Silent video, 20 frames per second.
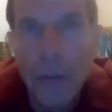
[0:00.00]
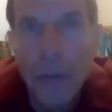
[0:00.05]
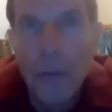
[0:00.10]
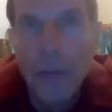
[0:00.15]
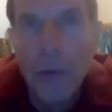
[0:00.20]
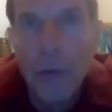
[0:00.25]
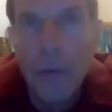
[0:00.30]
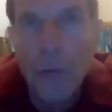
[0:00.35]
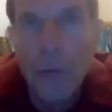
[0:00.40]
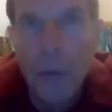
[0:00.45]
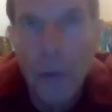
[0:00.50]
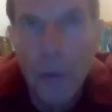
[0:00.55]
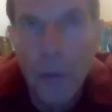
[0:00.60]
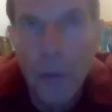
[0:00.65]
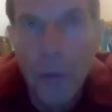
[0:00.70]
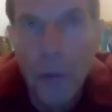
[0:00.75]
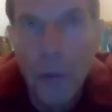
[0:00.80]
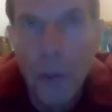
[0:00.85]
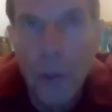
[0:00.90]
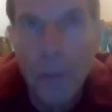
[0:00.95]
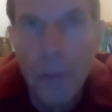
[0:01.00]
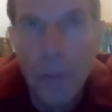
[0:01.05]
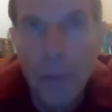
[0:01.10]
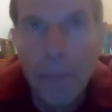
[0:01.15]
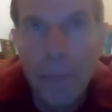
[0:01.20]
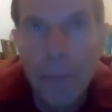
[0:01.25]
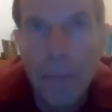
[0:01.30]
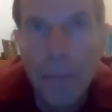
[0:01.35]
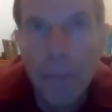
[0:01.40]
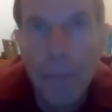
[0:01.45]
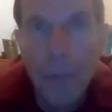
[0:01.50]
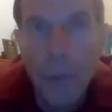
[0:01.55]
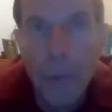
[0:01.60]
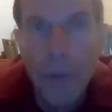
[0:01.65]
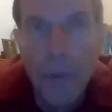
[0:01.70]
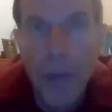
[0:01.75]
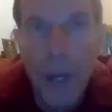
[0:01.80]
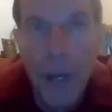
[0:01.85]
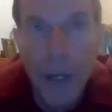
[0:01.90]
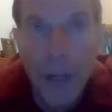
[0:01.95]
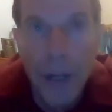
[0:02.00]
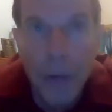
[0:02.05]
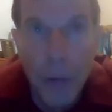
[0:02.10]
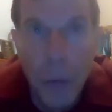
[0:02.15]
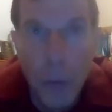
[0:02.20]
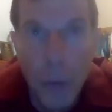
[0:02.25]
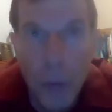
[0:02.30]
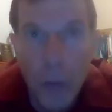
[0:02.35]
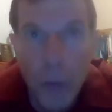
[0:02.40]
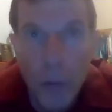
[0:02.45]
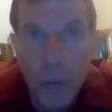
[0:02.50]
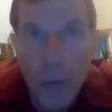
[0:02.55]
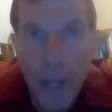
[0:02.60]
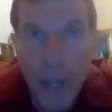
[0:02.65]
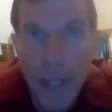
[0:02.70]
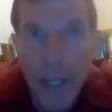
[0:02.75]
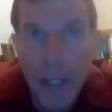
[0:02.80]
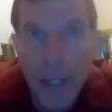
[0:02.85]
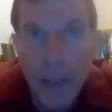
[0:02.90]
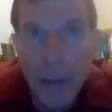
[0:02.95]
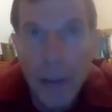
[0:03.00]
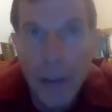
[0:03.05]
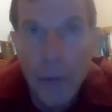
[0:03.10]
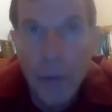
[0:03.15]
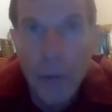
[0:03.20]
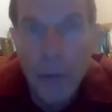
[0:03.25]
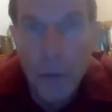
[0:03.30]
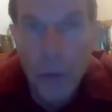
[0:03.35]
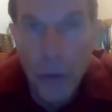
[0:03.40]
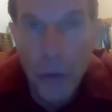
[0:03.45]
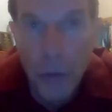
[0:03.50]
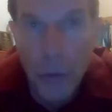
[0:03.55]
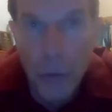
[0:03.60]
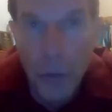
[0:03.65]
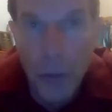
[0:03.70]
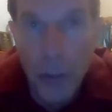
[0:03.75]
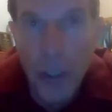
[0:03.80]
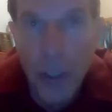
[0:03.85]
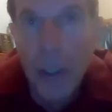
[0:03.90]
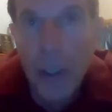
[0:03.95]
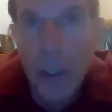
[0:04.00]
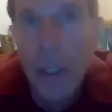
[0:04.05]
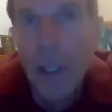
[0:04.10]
is they'll confirm you've got enough quarters paid in for Social Security.